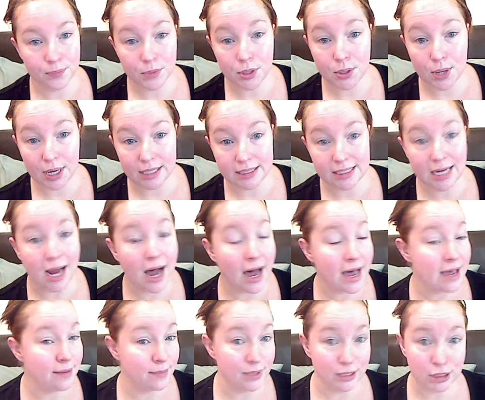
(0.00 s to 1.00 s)
Granted, I
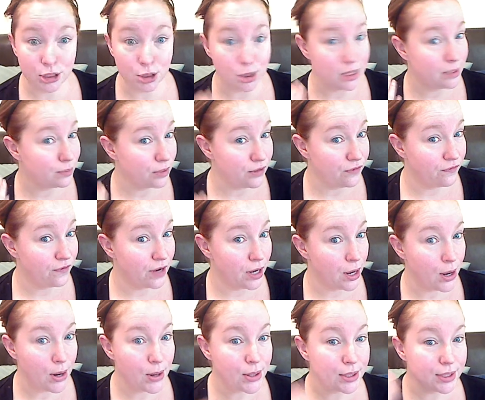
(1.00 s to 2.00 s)
am extremely
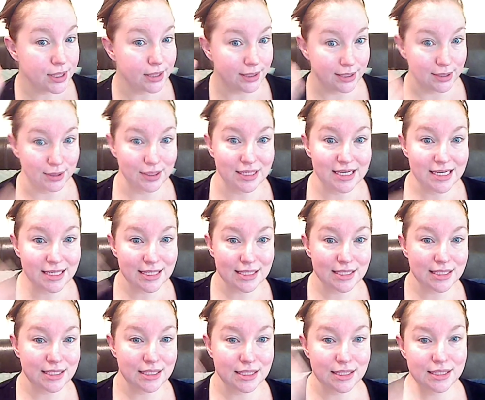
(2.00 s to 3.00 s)
fair, clearly.
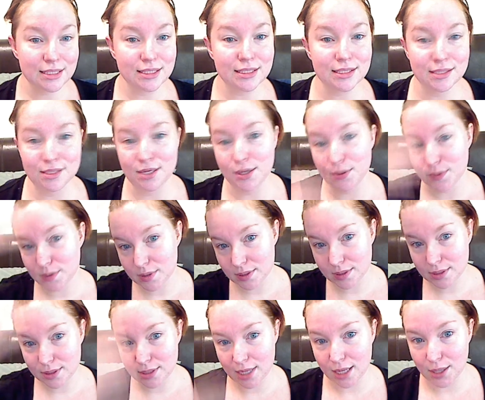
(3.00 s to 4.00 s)
You know,
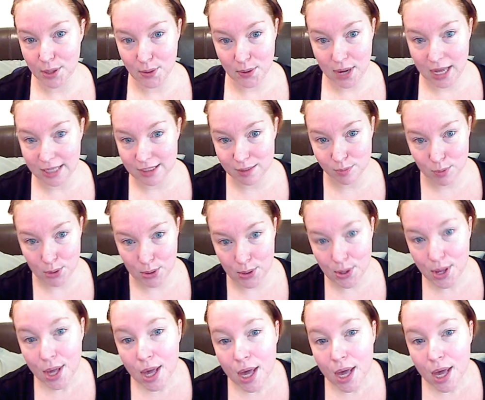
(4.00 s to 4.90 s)
hello Casper.